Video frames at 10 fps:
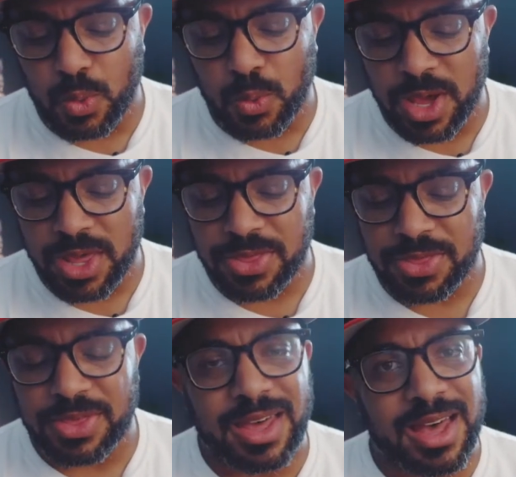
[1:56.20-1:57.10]
with
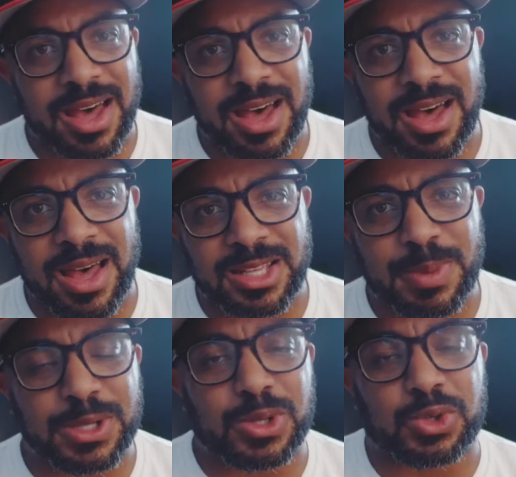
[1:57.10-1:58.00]
a
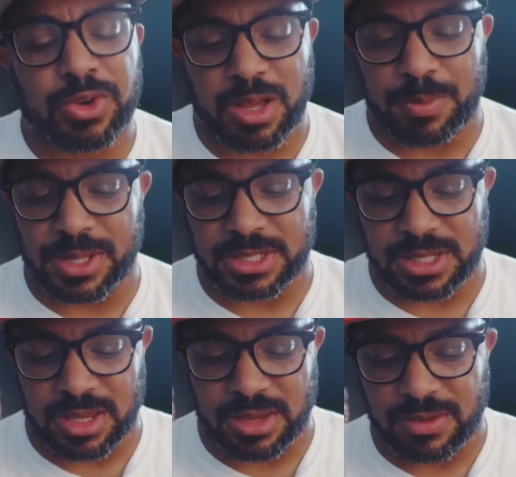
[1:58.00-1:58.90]
special trick up its
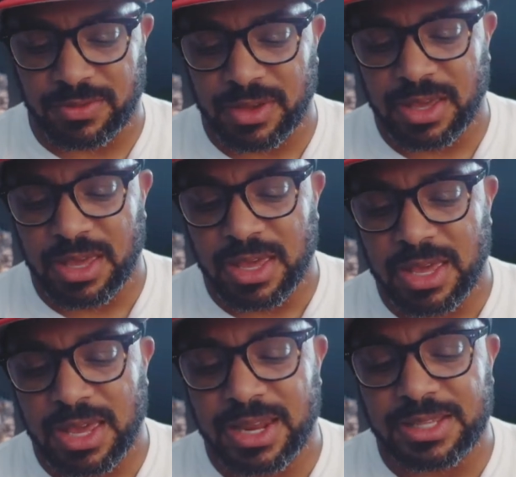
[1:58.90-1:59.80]
sleeve.
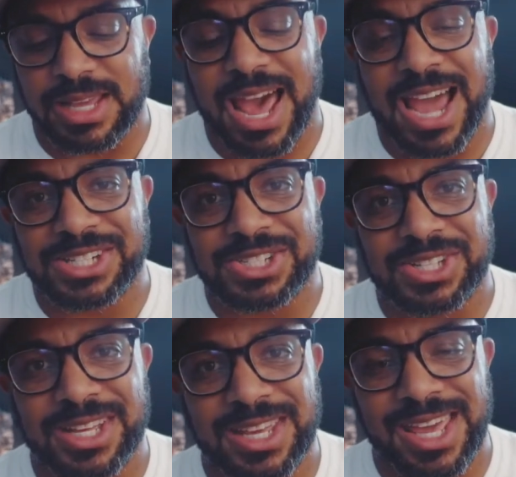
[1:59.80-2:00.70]
It is
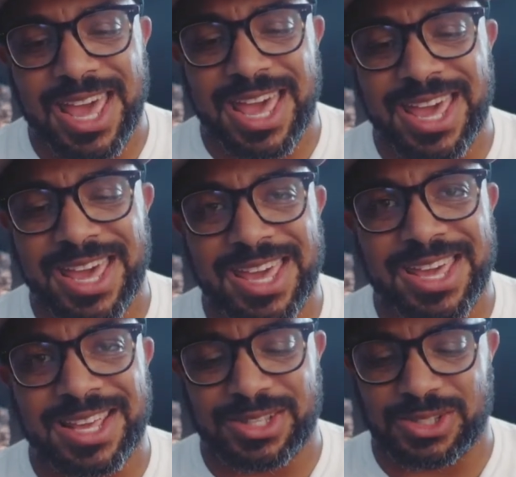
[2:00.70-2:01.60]
actually
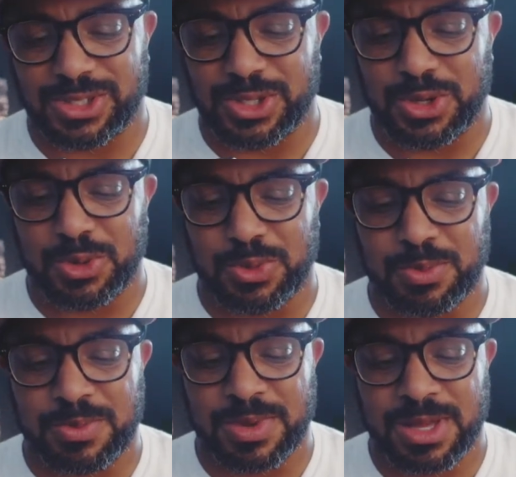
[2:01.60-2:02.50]
a
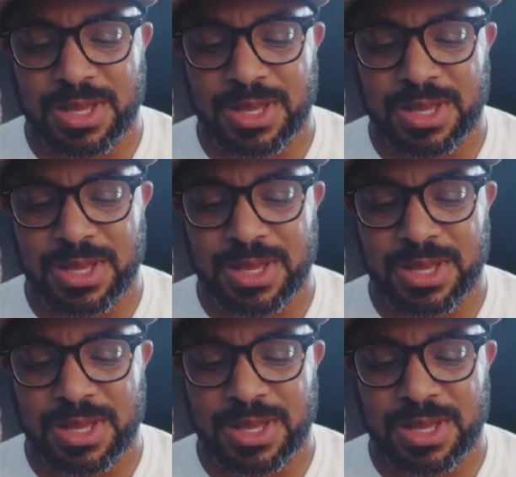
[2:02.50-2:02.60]
zoom